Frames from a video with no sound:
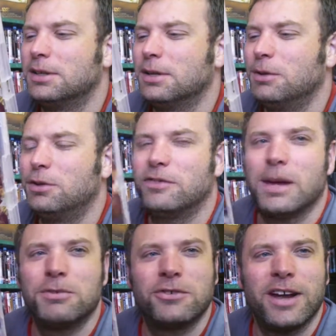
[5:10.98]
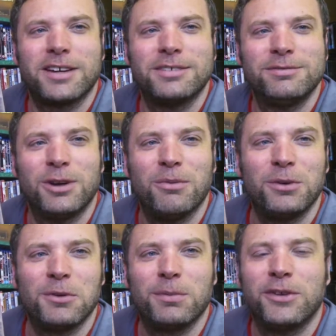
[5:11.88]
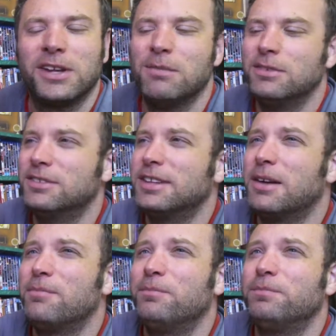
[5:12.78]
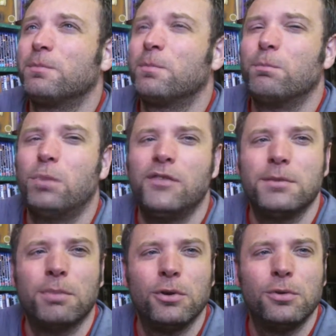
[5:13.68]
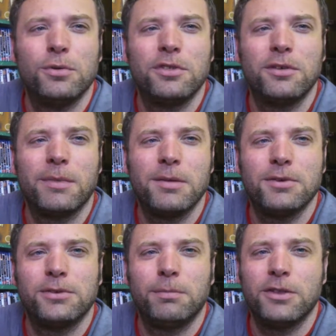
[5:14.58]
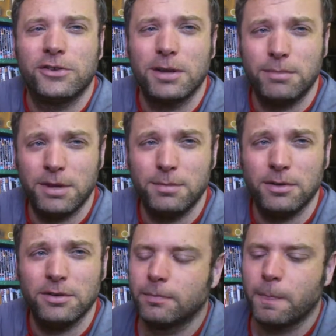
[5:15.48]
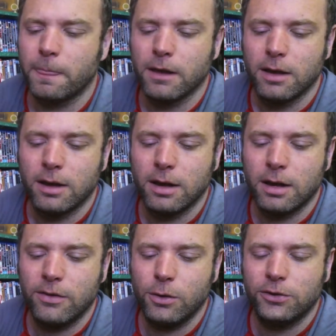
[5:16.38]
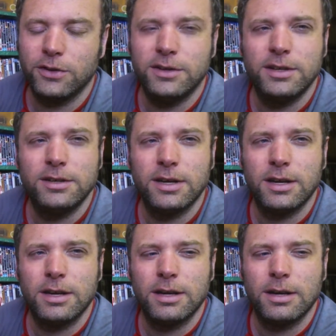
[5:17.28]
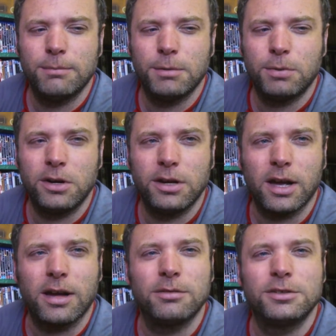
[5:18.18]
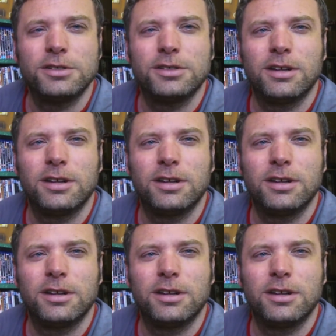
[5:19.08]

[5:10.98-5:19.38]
a bit sort of abstract type film, I suppose. Same as Perfect Blue, I think made by the same people. And they also did Paprika, which is